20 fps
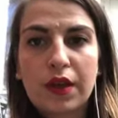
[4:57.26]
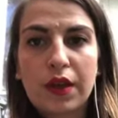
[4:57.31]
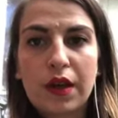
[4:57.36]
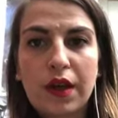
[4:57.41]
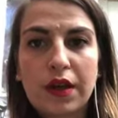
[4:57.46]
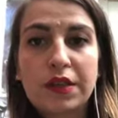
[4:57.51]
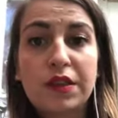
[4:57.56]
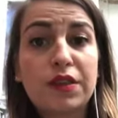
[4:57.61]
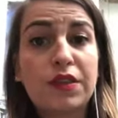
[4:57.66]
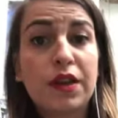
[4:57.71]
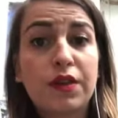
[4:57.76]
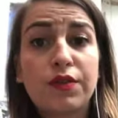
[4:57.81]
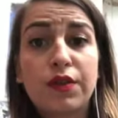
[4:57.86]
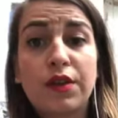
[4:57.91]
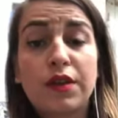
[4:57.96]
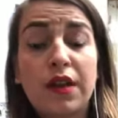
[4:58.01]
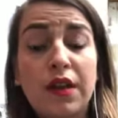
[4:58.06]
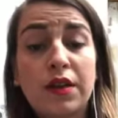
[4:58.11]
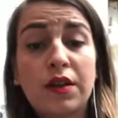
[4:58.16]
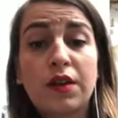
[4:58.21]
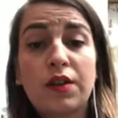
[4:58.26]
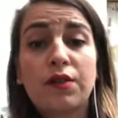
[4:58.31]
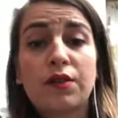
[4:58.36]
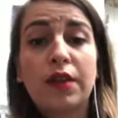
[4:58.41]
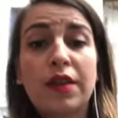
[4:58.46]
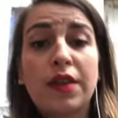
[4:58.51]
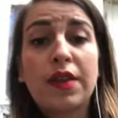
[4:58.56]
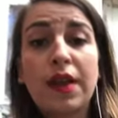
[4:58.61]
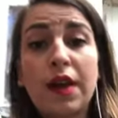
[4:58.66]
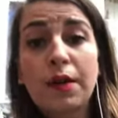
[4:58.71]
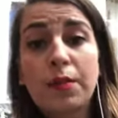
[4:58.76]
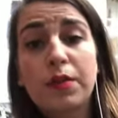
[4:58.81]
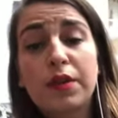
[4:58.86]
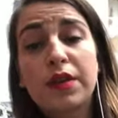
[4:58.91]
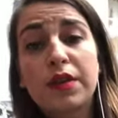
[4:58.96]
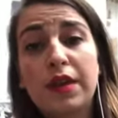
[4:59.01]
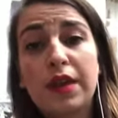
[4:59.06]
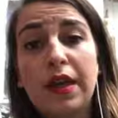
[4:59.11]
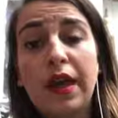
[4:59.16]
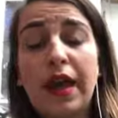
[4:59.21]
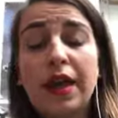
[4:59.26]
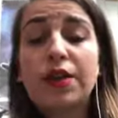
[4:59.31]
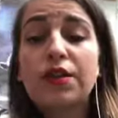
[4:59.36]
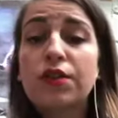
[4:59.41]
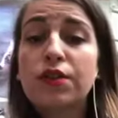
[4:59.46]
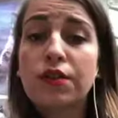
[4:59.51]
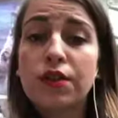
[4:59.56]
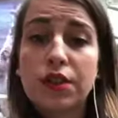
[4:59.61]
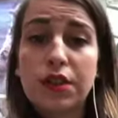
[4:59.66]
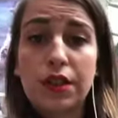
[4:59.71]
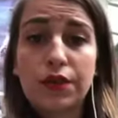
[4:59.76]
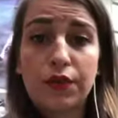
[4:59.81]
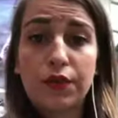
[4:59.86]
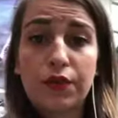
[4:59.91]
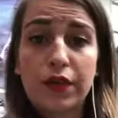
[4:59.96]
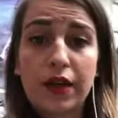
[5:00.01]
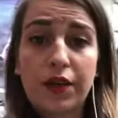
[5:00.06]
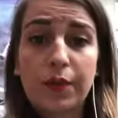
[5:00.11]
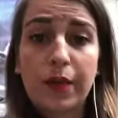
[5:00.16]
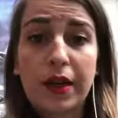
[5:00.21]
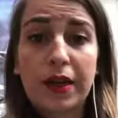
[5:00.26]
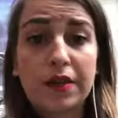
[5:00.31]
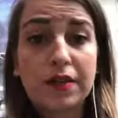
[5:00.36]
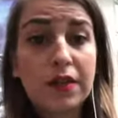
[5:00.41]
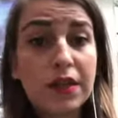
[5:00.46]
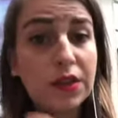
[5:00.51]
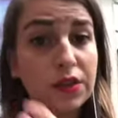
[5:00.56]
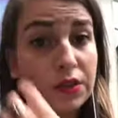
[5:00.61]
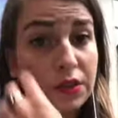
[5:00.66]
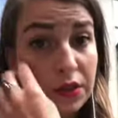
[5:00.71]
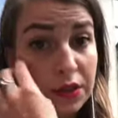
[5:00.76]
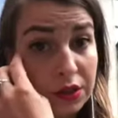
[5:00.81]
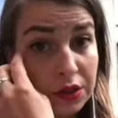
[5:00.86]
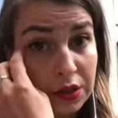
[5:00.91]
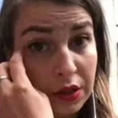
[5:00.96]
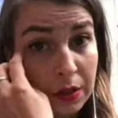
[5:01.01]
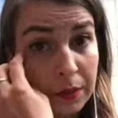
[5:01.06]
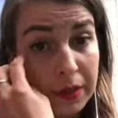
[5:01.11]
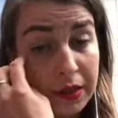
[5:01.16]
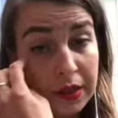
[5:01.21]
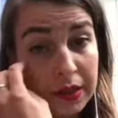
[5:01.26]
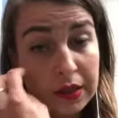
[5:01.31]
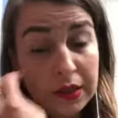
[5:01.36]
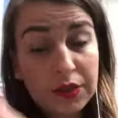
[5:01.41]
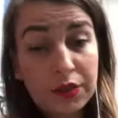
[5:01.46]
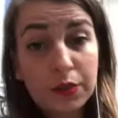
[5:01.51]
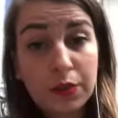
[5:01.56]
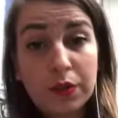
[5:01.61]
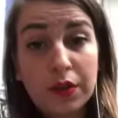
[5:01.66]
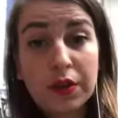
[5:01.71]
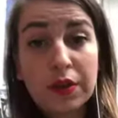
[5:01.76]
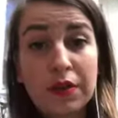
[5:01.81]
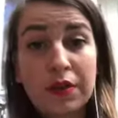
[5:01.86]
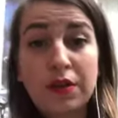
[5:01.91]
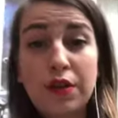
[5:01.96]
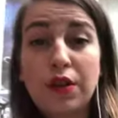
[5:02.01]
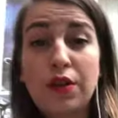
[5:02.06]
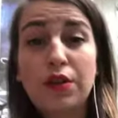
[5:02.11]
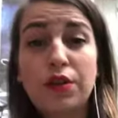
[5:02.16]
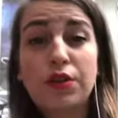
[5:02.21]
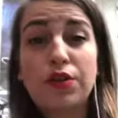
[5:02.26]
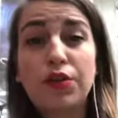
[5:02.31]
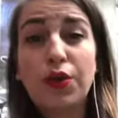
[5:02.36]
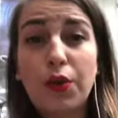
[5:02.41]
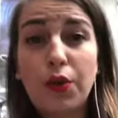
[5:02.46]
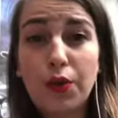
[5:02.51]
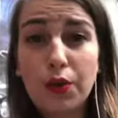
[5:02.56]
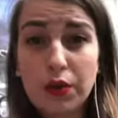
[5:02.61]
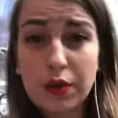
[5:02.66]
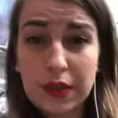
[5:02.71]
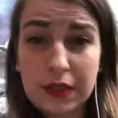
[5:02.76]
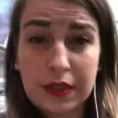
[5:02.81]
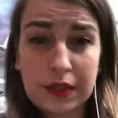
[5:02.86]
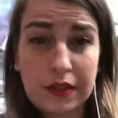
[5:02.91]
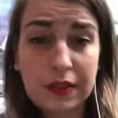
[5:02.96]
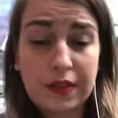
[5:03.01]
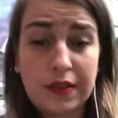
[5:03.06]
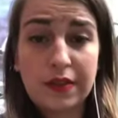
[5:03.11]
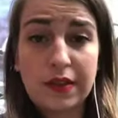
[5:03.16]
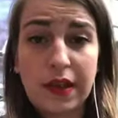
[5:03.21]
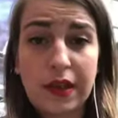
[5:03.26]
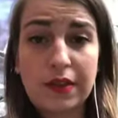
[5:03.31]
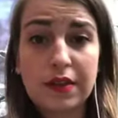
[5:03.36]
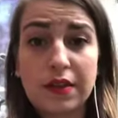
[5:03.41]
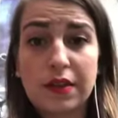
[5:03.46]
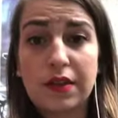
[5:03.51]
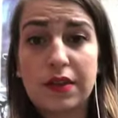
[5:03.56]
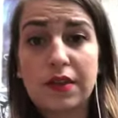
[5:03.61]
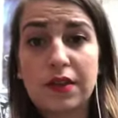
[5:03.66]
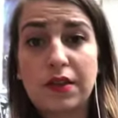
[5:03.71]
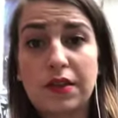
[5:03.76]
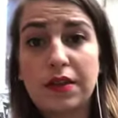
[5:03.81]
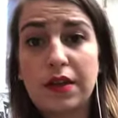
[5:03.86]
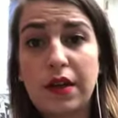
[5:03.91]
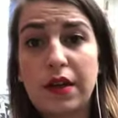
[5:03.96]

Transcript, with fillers: I discovered that not only that, but the editor in chief of Life magazine, John Shaw Billings, was notoriously sexist.